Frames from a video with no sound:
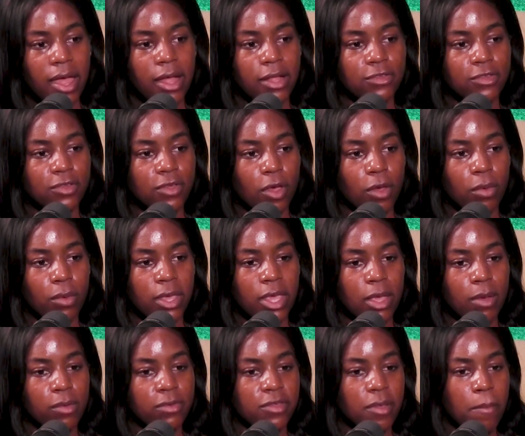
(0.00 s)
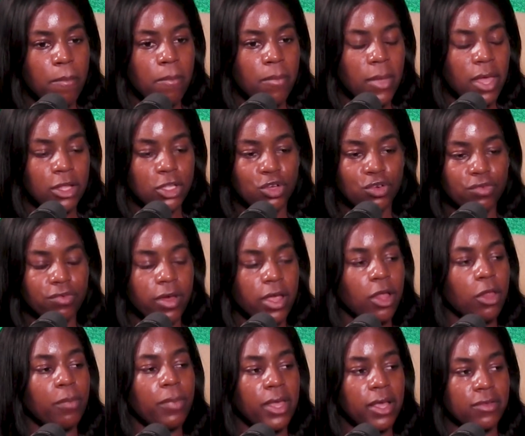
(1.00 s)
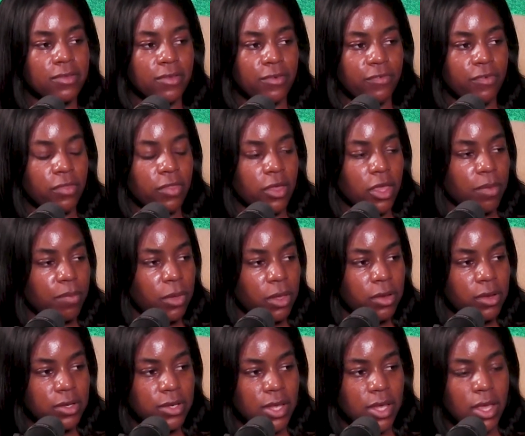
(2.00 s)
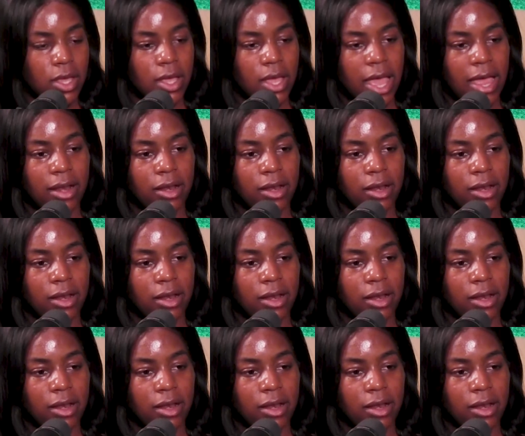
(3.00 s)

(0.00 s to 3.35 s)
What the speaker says: And so he was a trailblazer for the community,